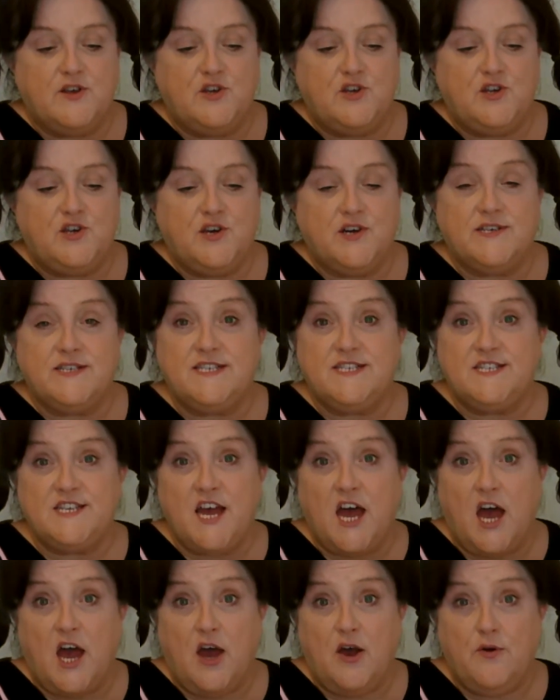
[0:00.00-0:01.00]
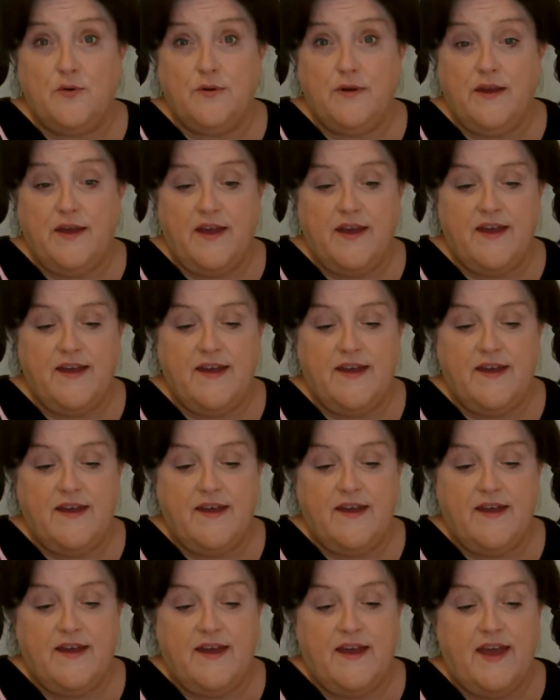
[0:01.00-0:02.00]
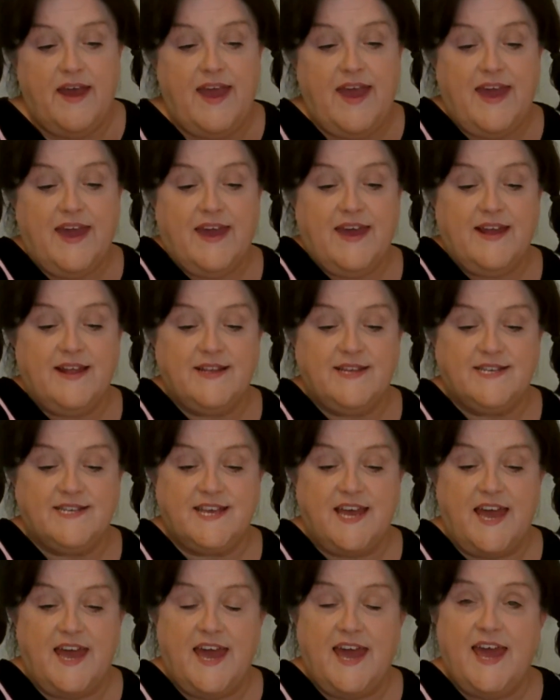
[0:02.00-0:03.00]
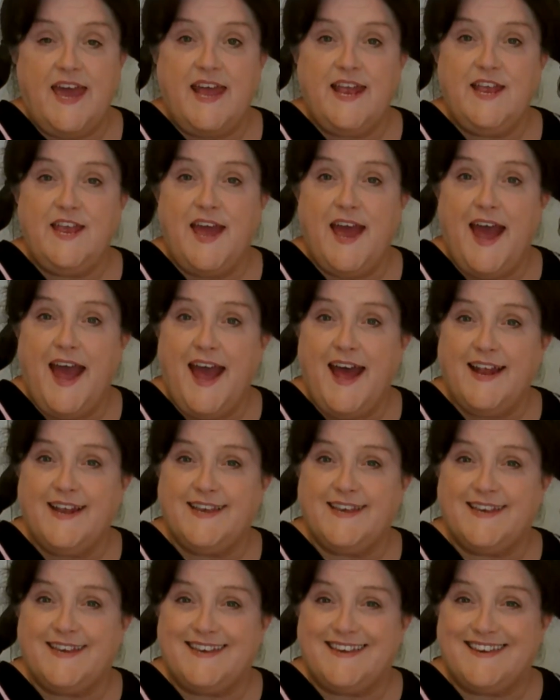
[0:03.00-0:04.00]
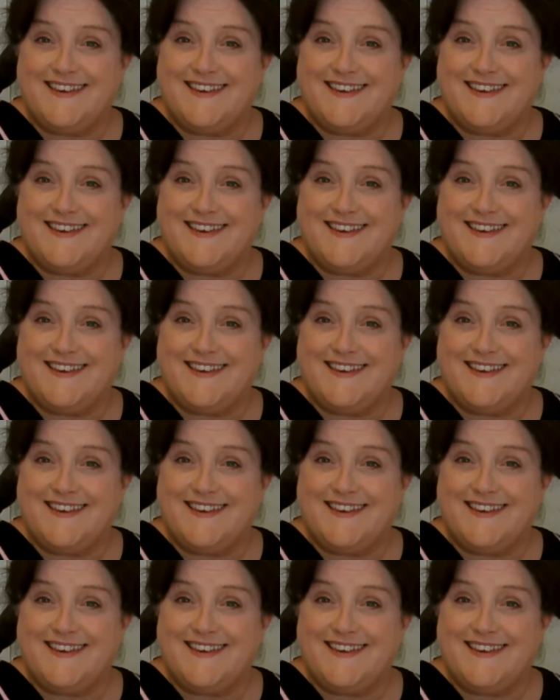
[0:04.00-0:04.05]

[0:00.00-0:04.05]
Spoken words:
Just so it can sit in your hand.